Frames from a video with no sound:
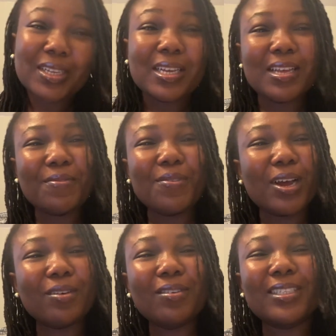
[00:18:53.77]
If you
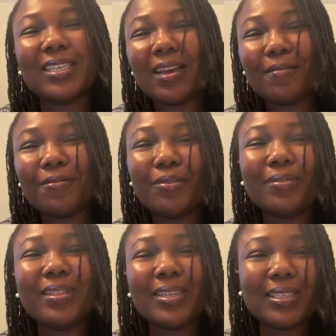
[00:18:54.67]
are not careful,
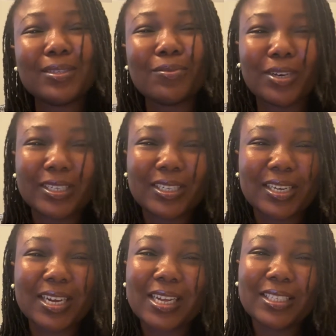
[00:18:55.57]
this
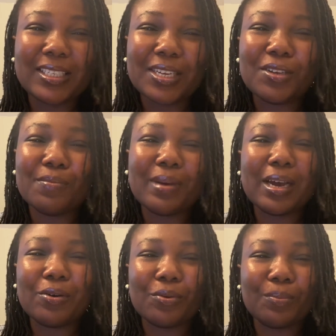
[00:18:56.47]
question can take you
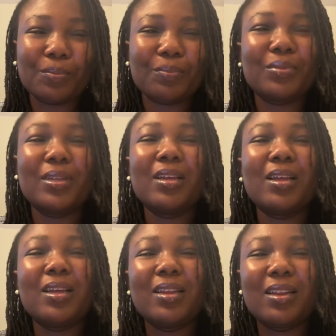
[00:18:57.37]
back home.
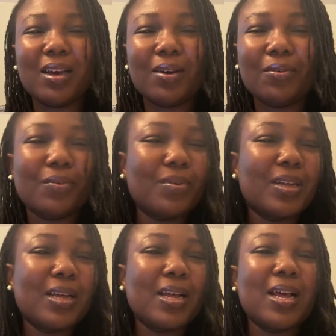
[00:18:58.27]
Now,
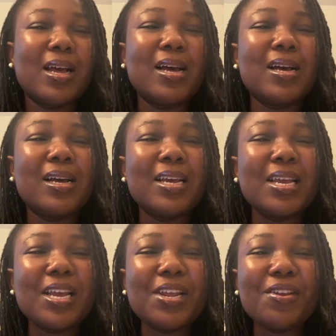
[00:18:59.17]

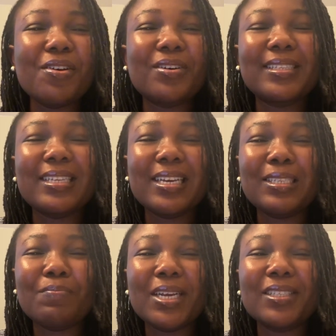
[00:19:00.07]
in your
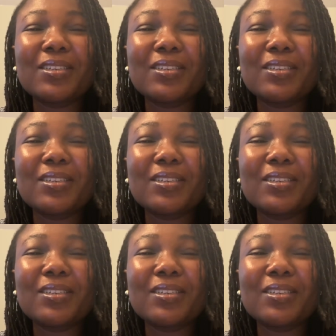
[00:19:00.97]
statement